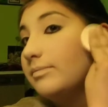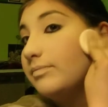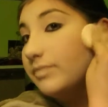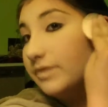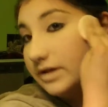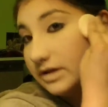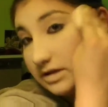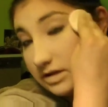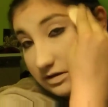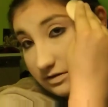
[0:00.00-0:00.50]

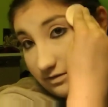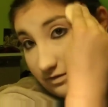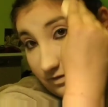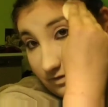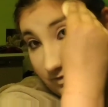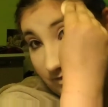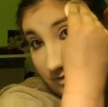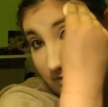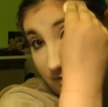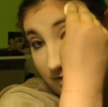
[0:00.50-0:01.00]
this is
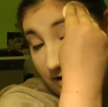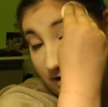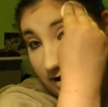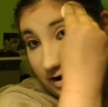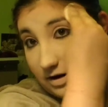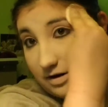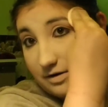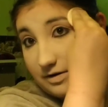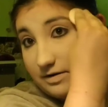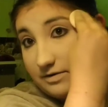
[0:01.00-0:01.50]

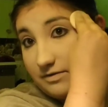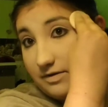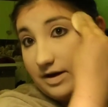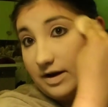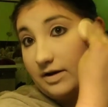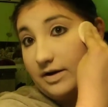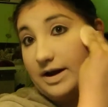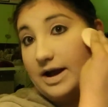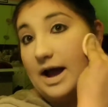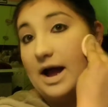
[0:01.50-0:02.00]
very,
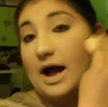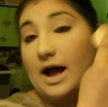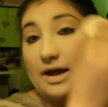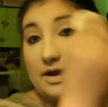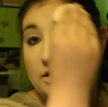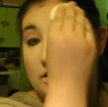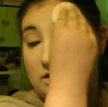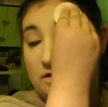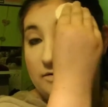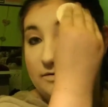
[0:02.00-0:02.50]
very high
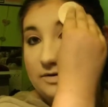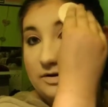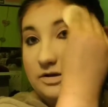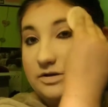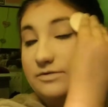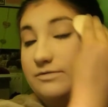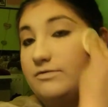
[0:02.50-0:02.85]
coverage,